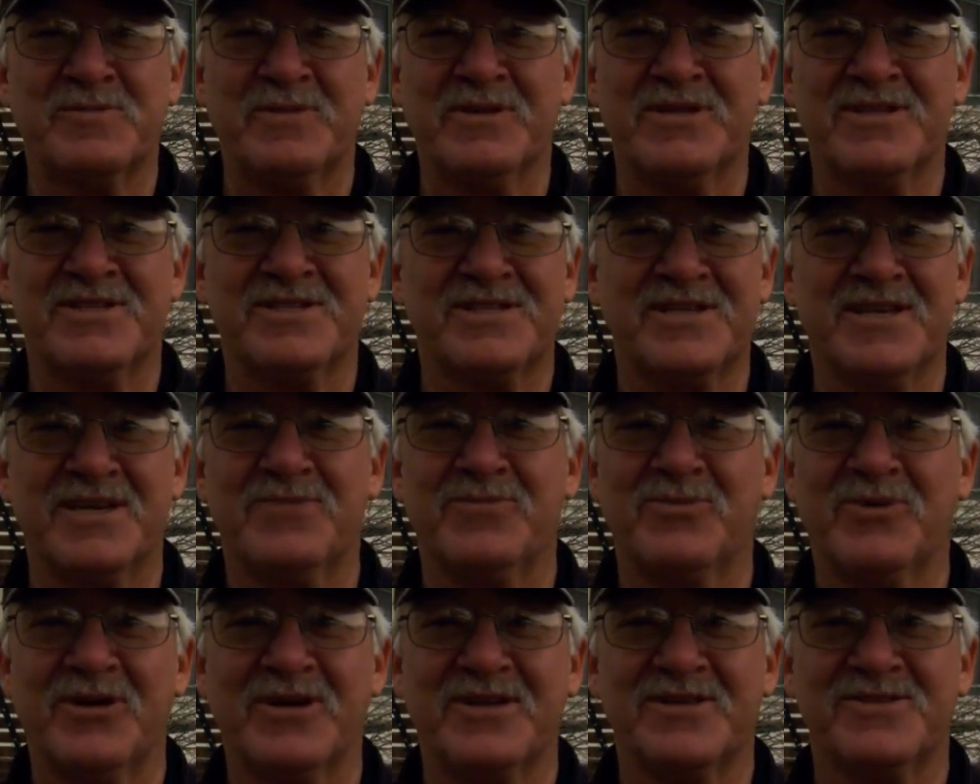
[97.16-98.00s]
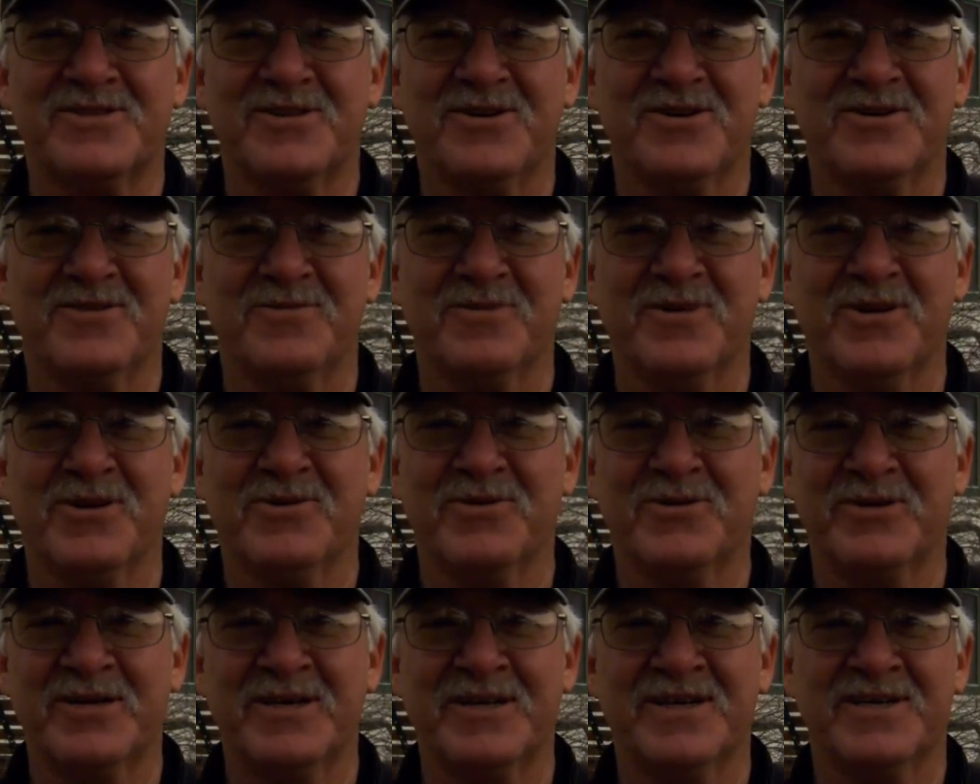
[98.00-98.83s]
been the same way. Started
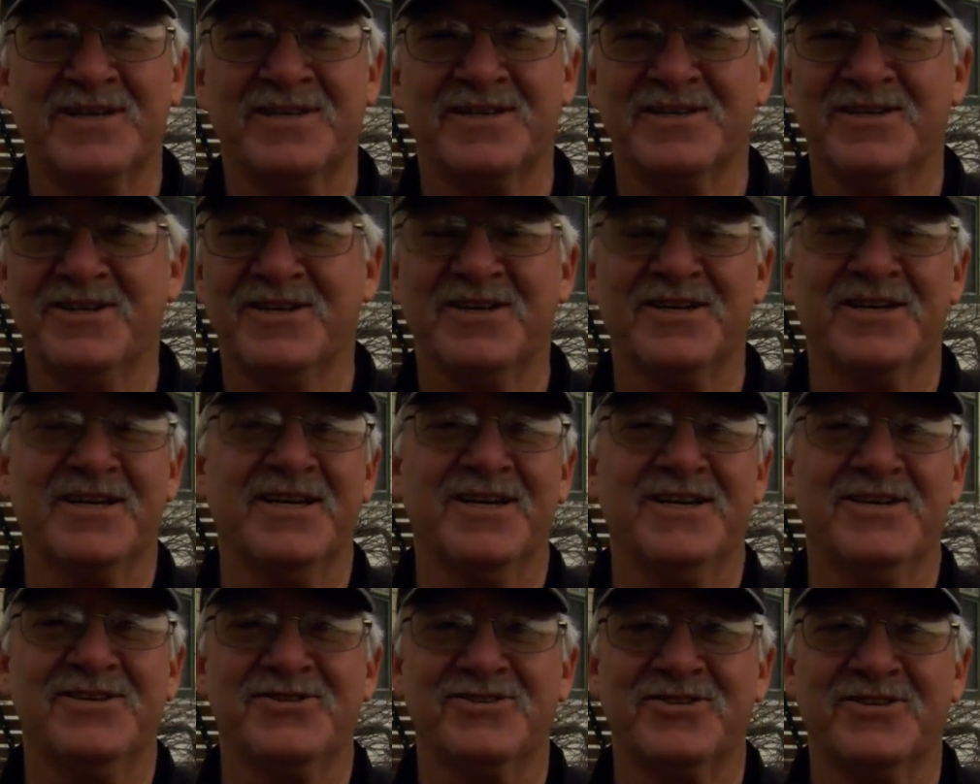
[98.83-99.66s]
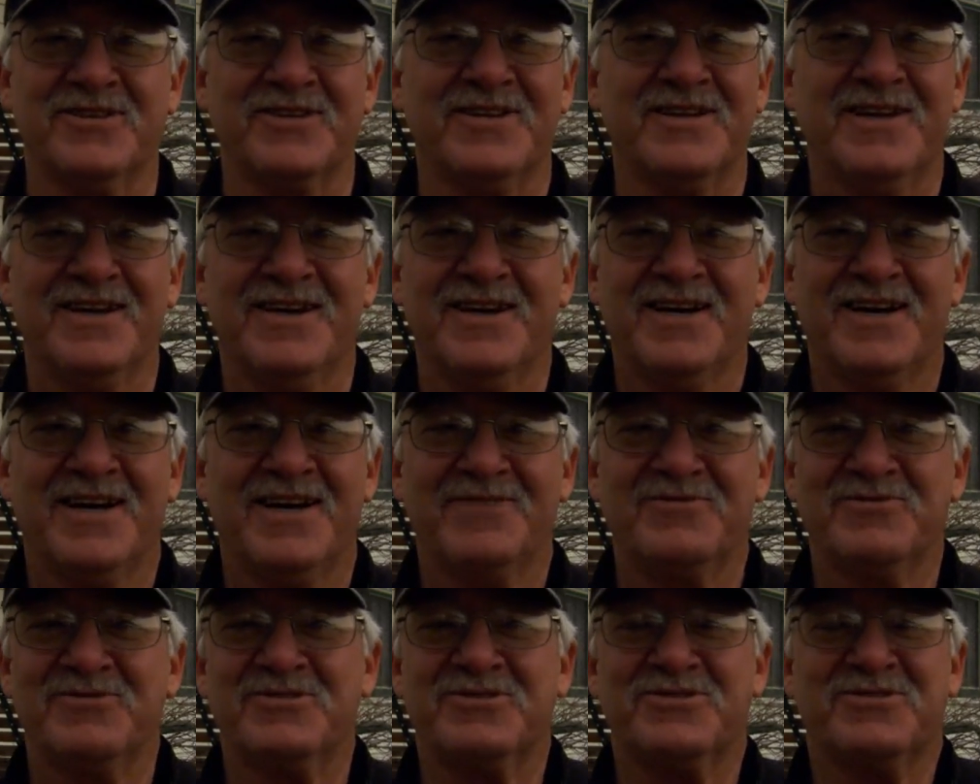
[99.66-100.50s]
railroading at a young age and
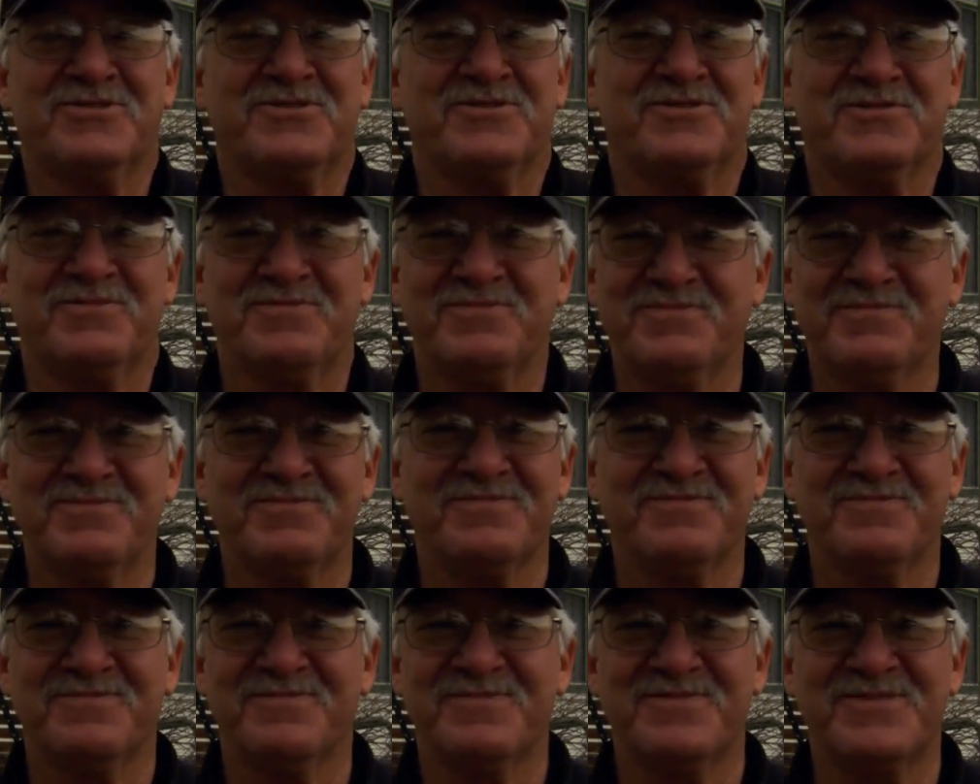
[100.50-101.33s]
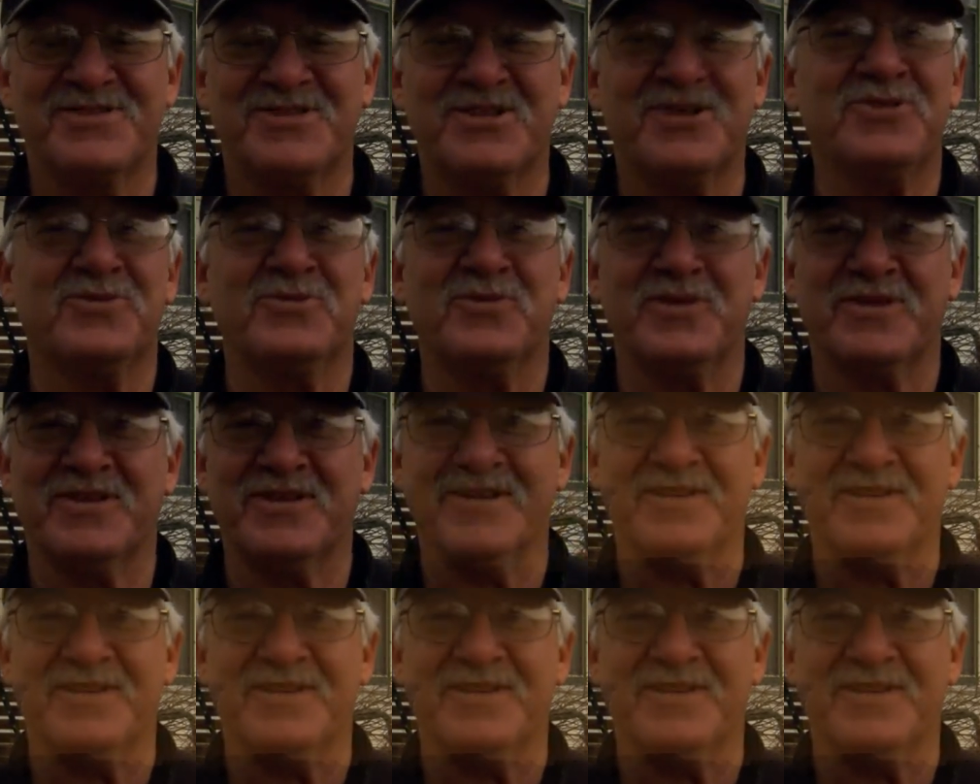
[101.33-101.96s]
just stuck with